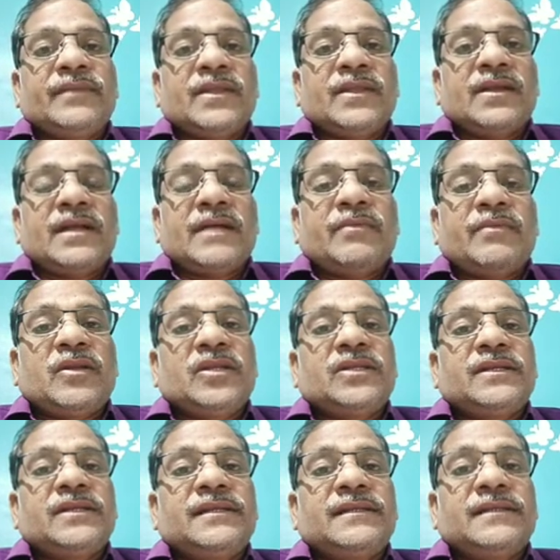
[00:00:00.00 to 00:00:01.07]

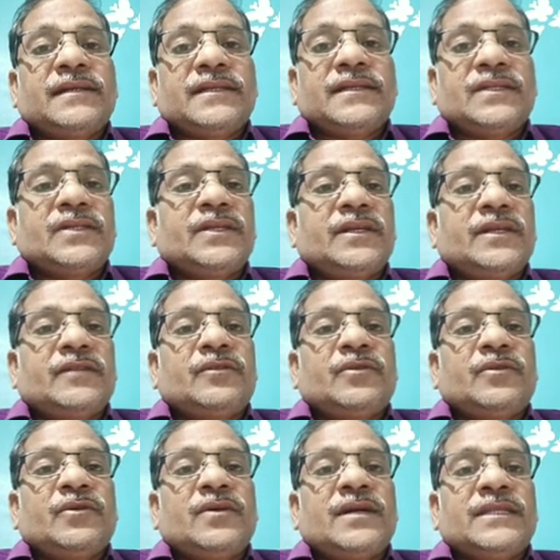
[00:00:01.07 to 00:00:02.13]
aperture is ostia.
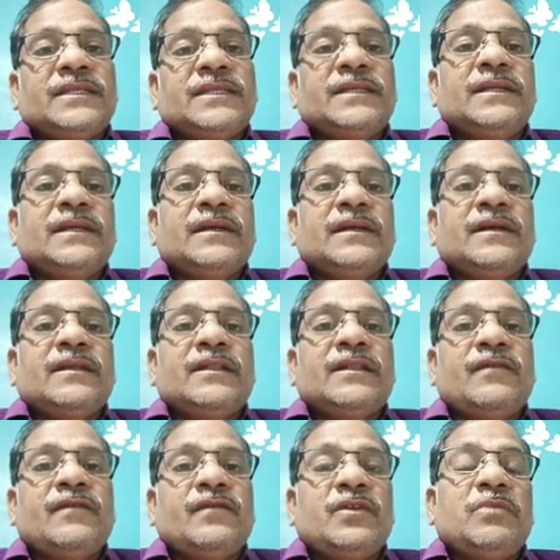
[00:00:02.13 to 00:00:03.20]
Through ostia, the
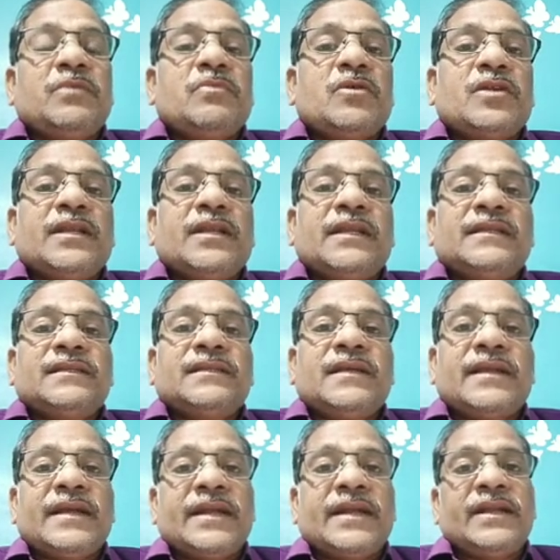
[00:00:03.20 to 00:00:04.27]
food particles are
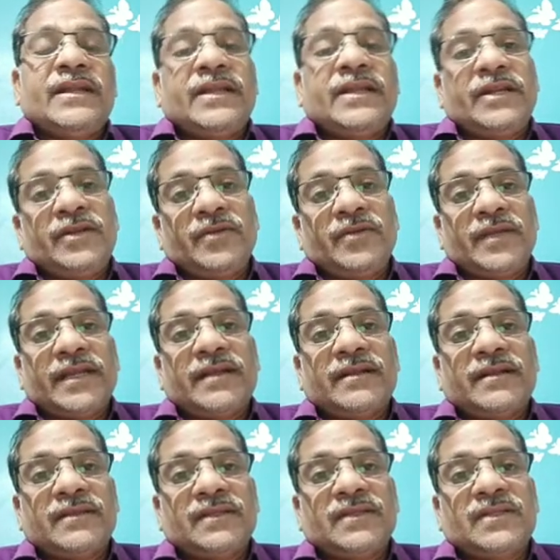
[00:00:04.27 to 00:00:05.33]
enter into canal
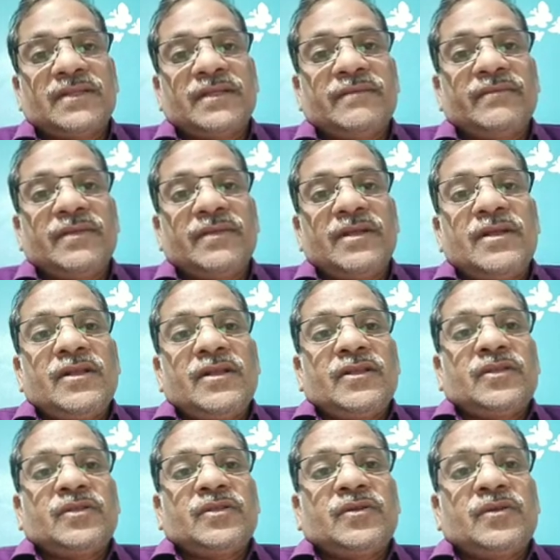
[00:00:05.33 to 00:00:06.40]
system.
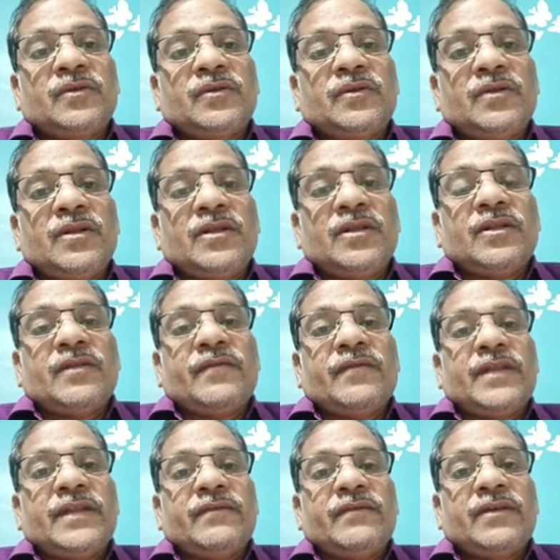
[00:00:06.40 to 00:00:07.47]
So
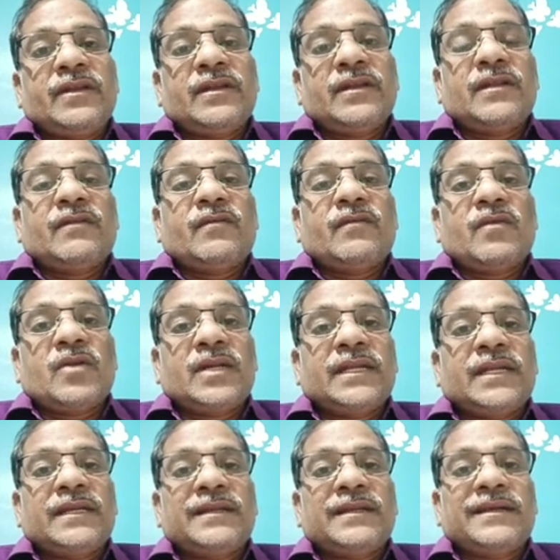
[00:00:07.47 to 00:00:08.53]
whenever
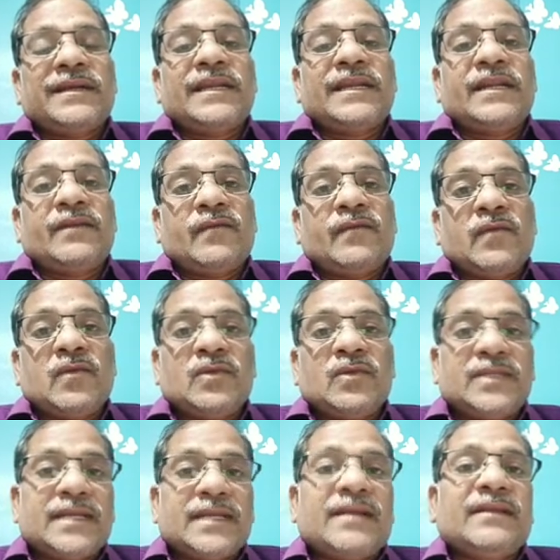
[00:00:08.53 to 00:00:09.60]
water current flows
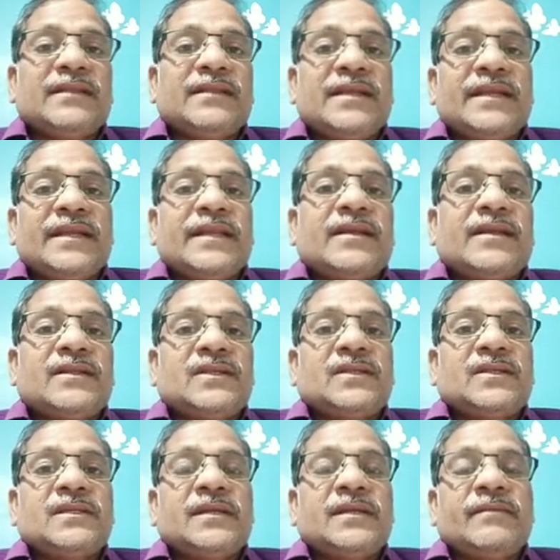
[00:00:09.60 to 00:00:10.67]
along the canal
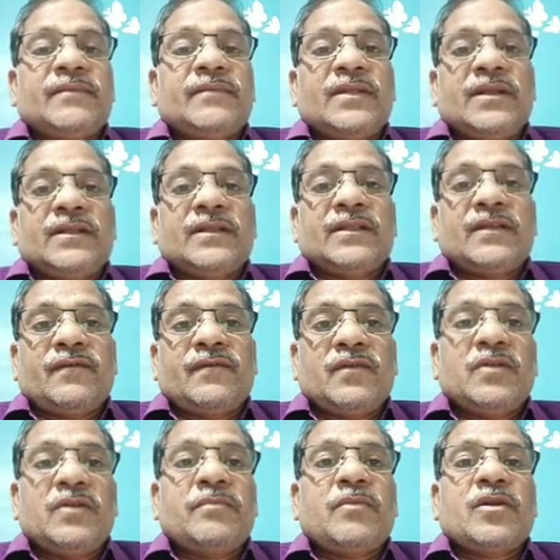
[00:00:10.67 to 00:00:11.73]
system, the food
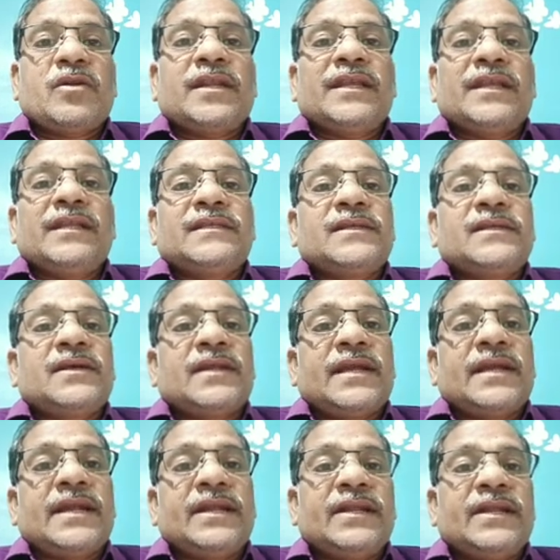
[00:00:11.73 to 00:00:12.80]
particles are
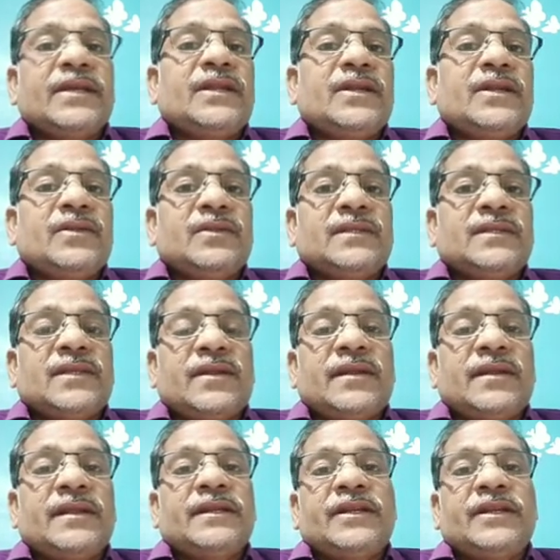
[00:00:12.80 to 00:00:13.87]
enter into the
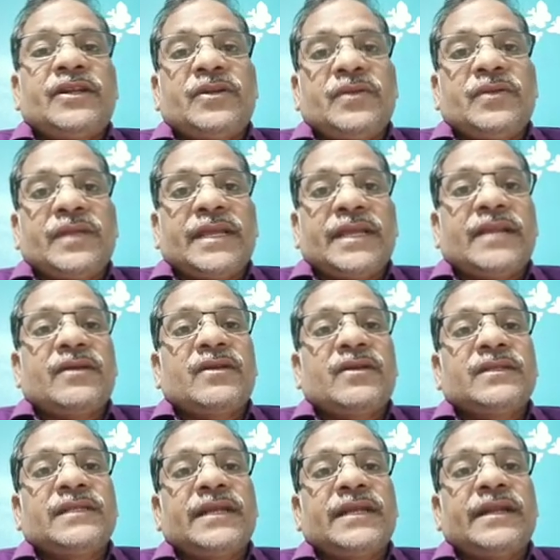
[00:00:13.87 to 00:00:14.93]
circulated into
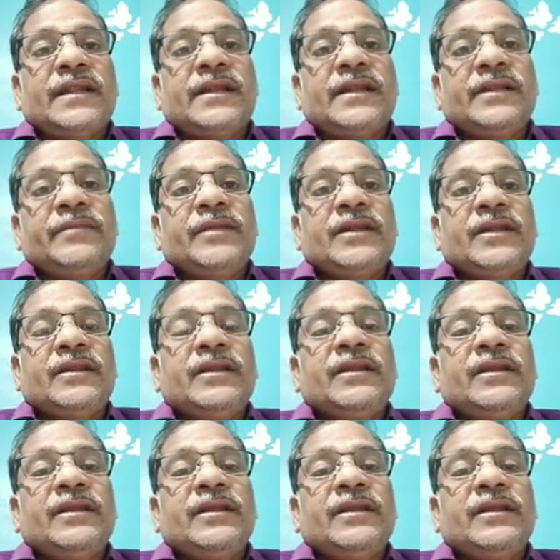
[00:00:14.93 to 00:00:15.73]
canals, and ultimately